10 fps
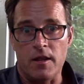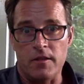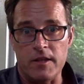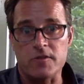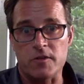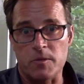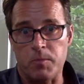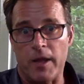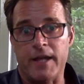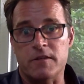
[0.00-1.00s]
These are the
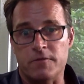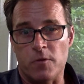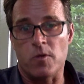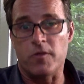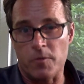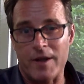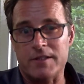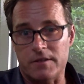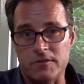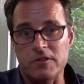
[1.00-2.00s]
plans for the
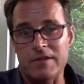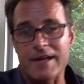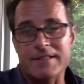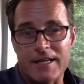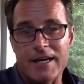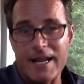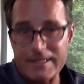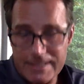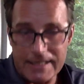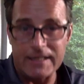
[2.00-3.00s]
rest of
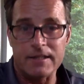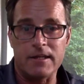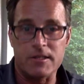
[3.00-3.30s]
2018,